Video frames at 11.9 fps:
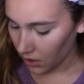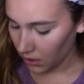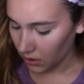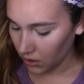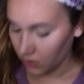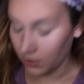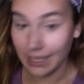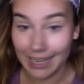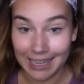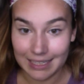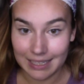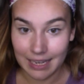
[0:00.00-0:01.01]
Only, like
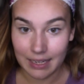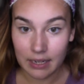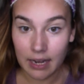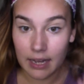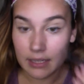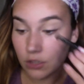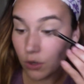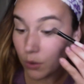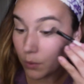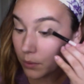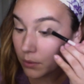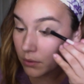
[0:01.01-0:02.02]
I said, it has no
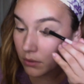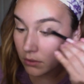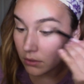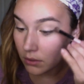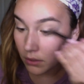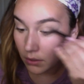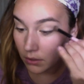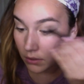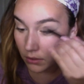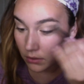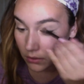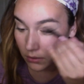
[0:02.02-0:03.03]

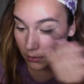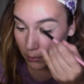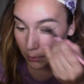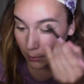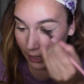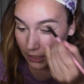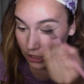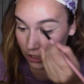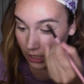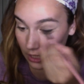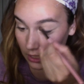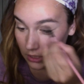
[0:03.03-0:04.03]
matte
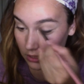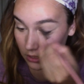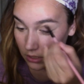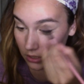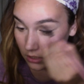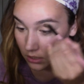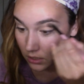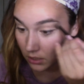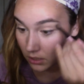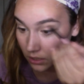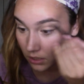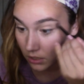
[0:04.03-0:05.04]
shades,
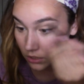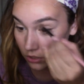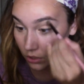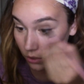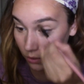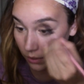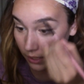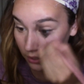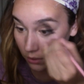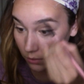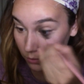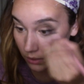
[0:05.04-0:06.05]
so I
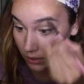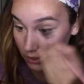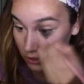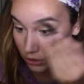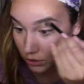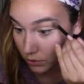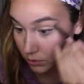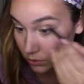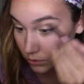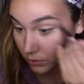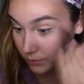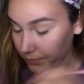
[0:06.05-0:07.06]
don't want
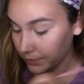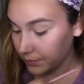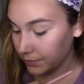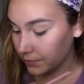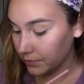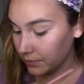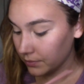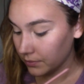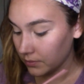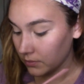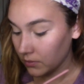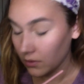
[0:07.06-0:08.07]
to
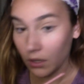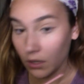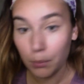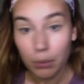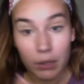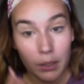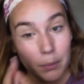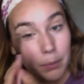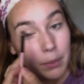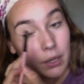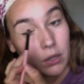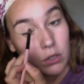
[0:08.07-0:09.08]
put a
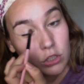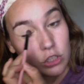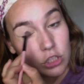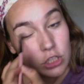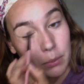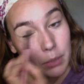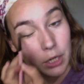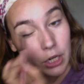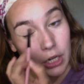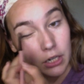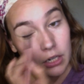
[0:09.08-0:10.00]
big old shimmer